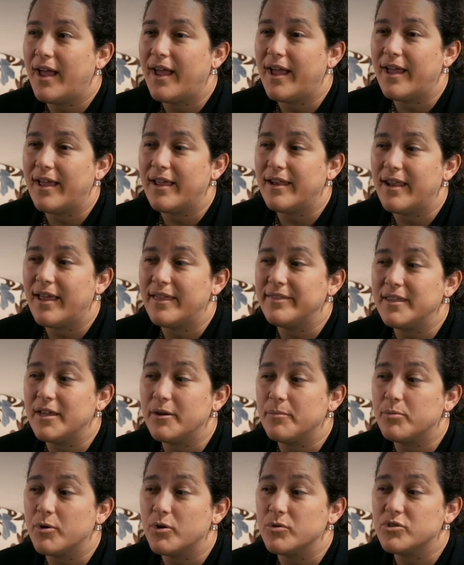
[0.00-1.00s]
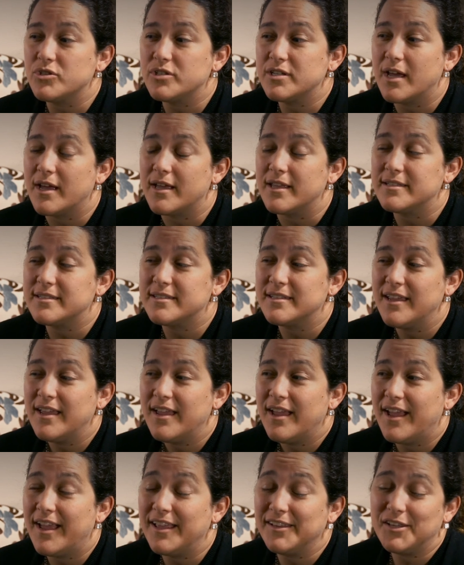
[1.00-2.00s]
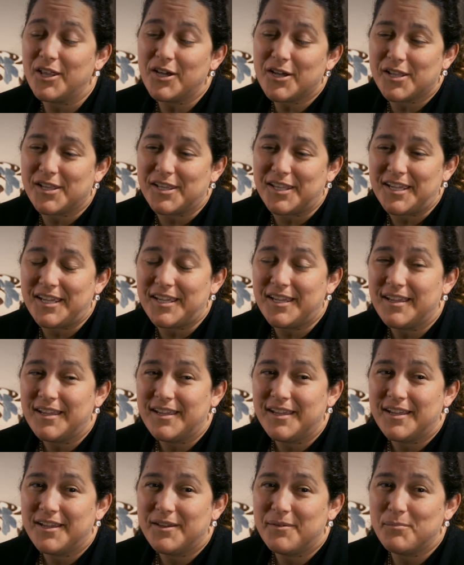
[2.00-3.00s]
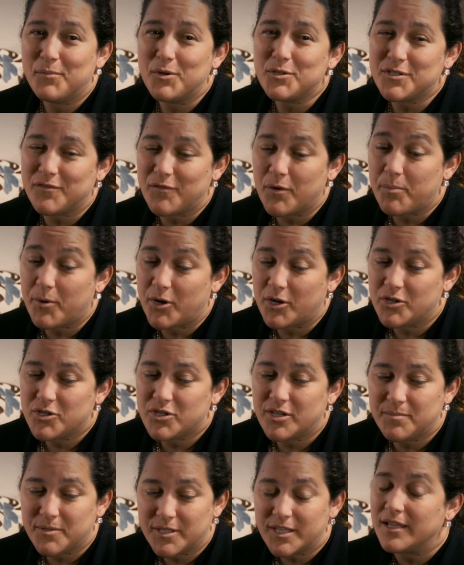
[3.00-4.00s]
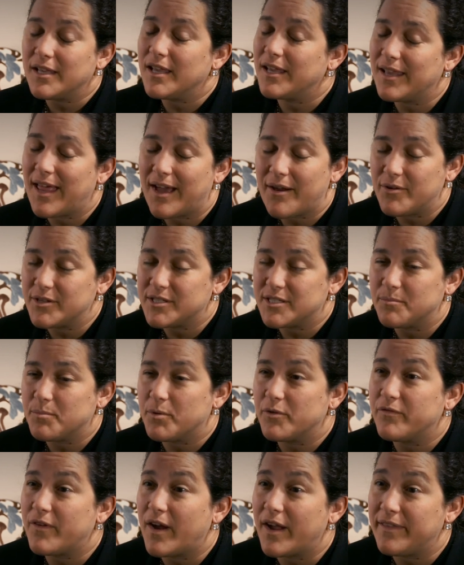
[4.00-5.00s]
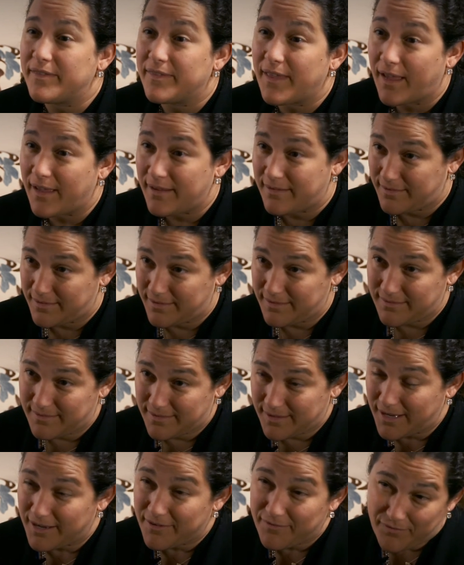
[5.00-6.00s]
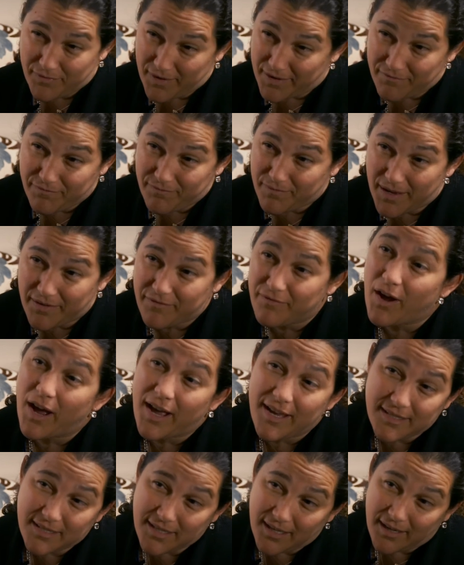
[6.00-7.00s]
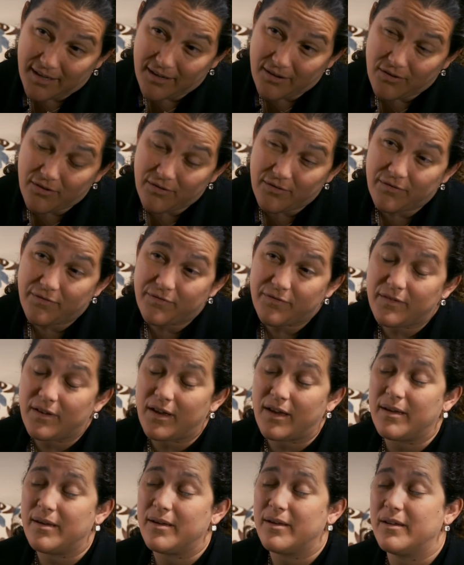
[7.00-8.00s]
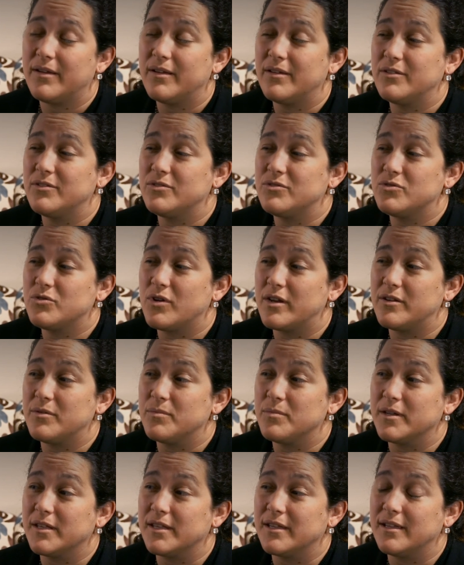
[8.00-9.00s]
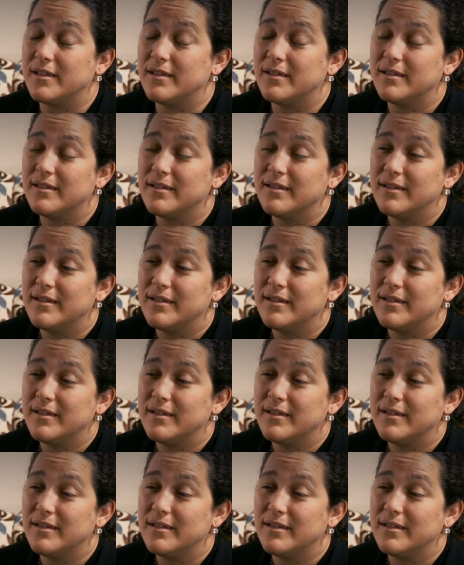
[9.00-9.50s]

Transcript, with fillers: And, and they approached us. And luckily, most of our partnerships, they'll allow us to provide that kind of advising or uh, trying to really